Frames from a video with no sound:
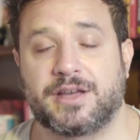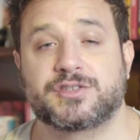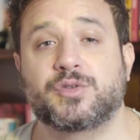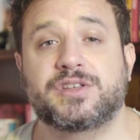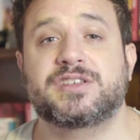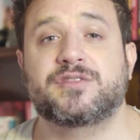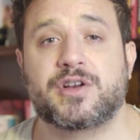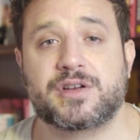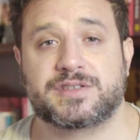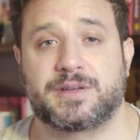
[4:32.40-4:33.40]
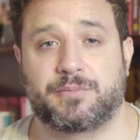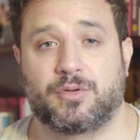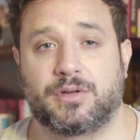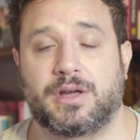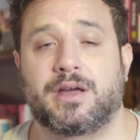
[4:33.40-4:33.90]
So this is very
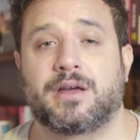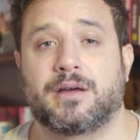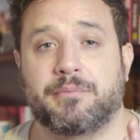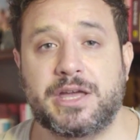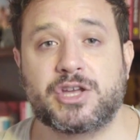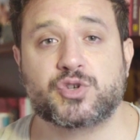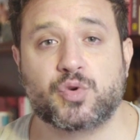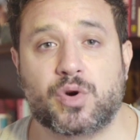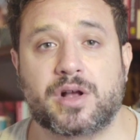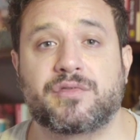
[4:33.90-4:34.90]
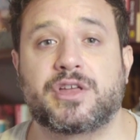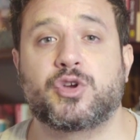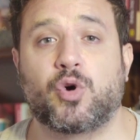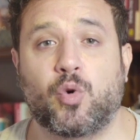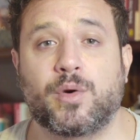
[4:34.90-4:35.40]
simple. Make sure that
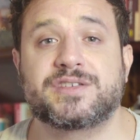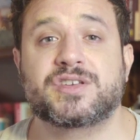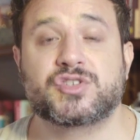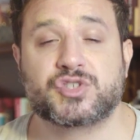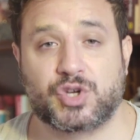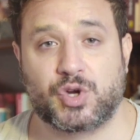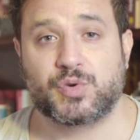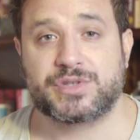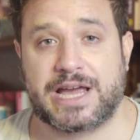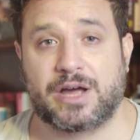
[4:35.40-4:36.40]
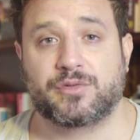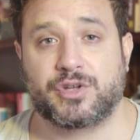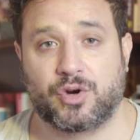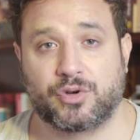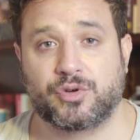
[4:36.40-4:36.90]
you always slow down
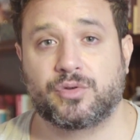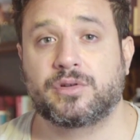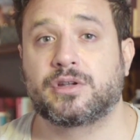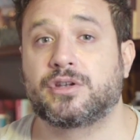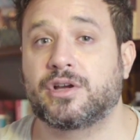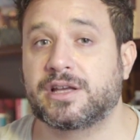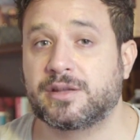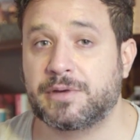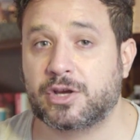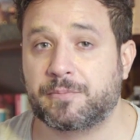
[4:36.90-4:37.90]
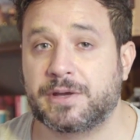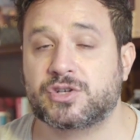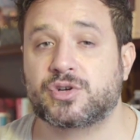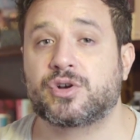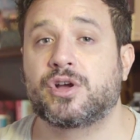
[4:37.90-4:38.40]
the audio, look at the bigger
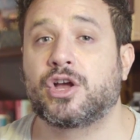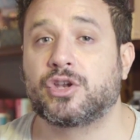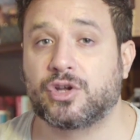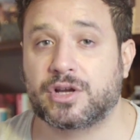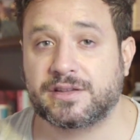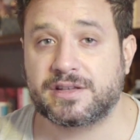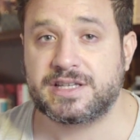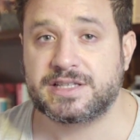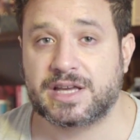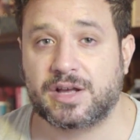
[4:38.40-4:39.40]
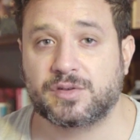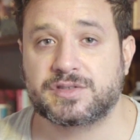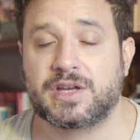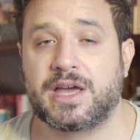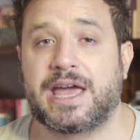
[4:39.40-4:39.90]
picture, look at the
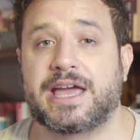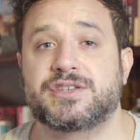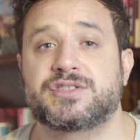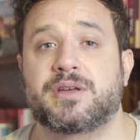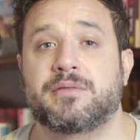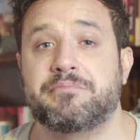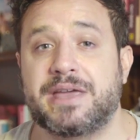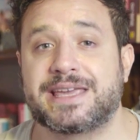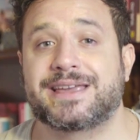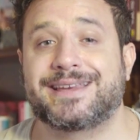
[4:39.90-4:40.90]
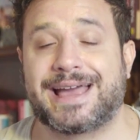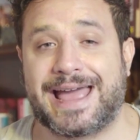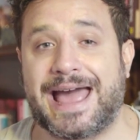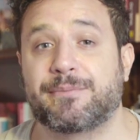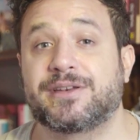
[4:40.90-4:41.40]
details, and make it a
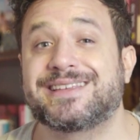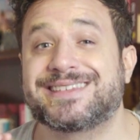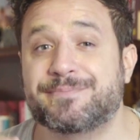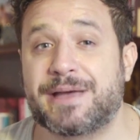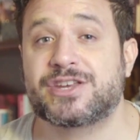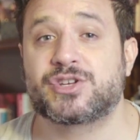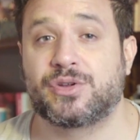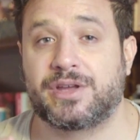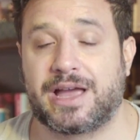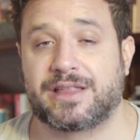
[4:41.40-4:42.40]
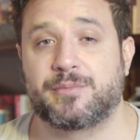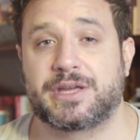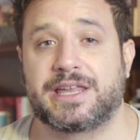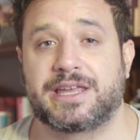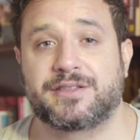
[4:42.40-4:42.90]
habit, especially at the
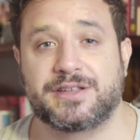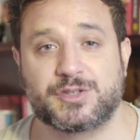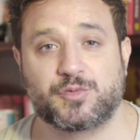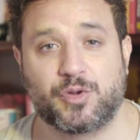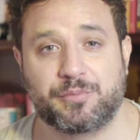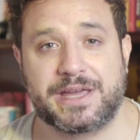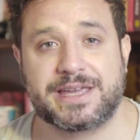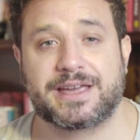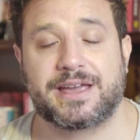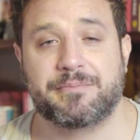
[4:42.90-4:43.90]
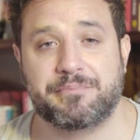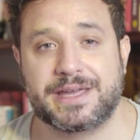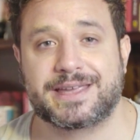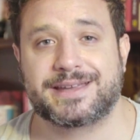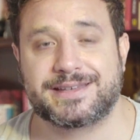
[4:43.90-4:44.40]
beginning. This will make a
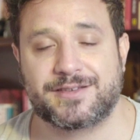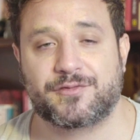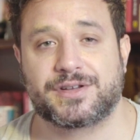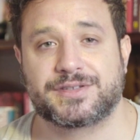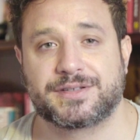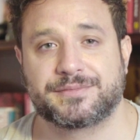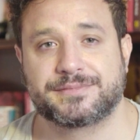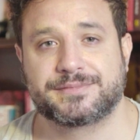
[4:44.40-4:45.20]
big difference.